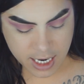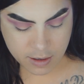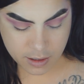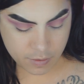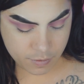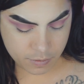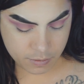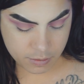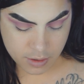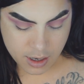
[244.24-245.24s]
I don't know.
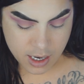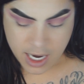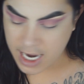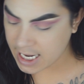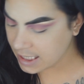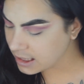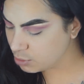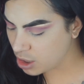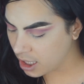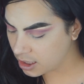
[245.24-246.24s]
I guess
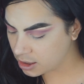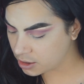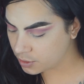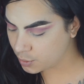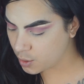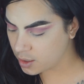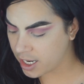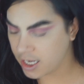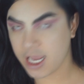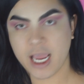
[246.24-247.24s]
I'm trying to do
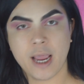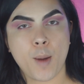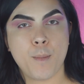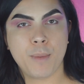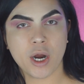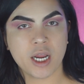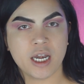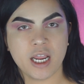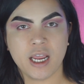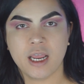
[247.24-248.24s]
like a
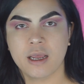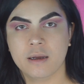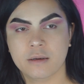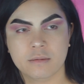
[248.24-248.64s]
burgundy,